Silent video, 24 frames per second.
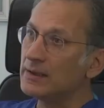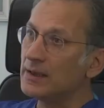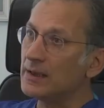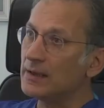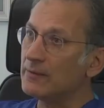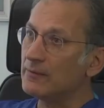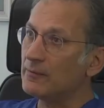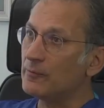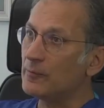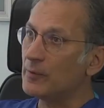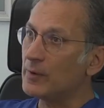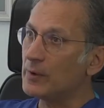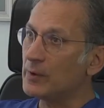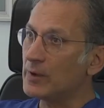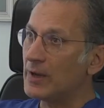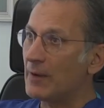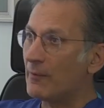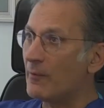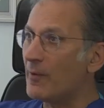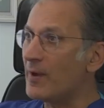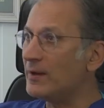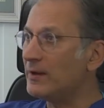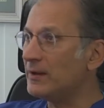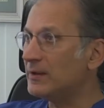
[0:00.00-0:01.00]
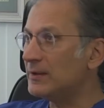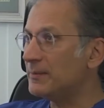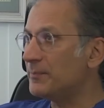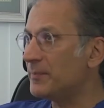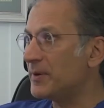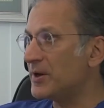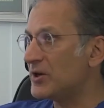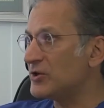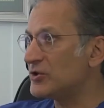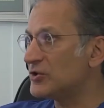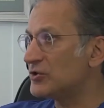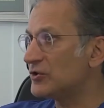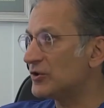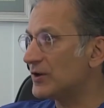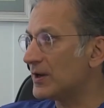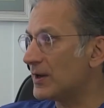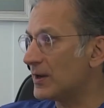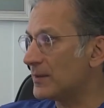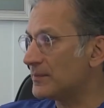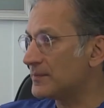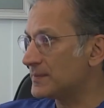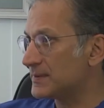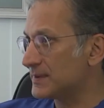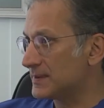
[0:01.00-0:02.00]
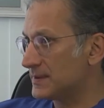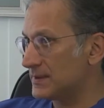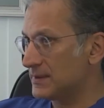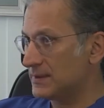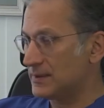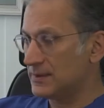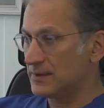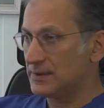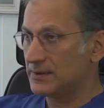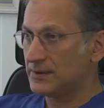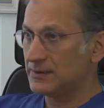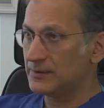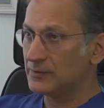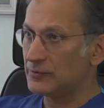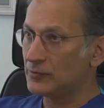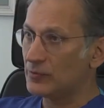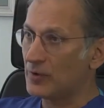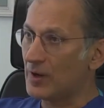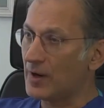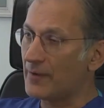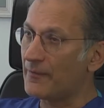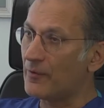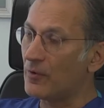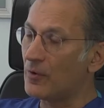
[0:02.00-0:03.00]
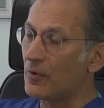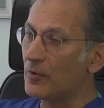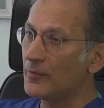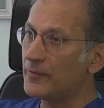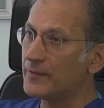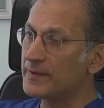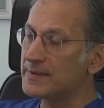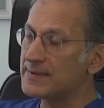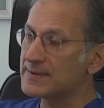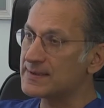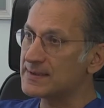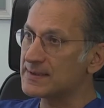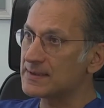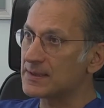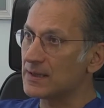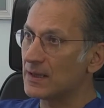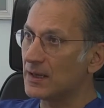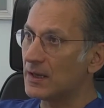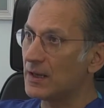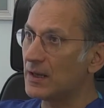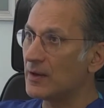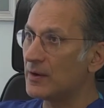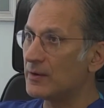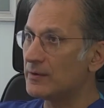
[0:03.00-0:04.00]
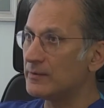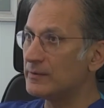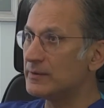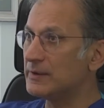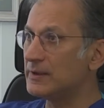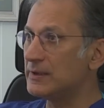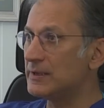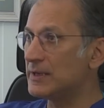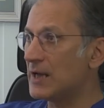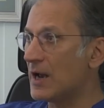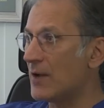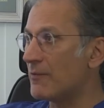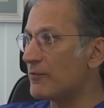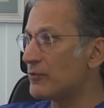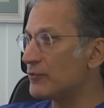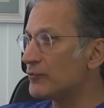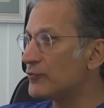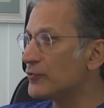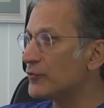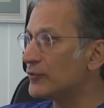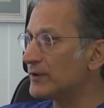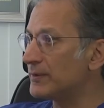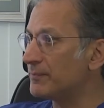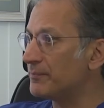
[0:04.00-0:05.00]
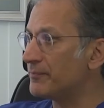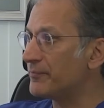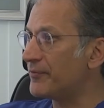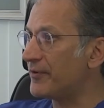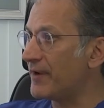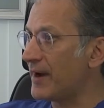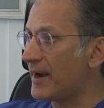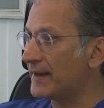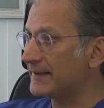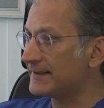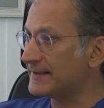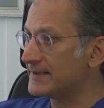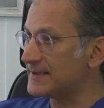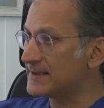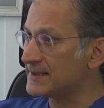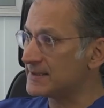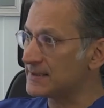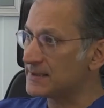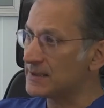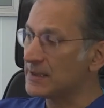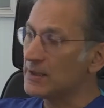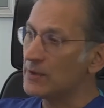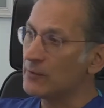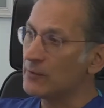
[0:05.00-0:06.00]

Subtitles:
When the patient comes to our office, in our routine practice,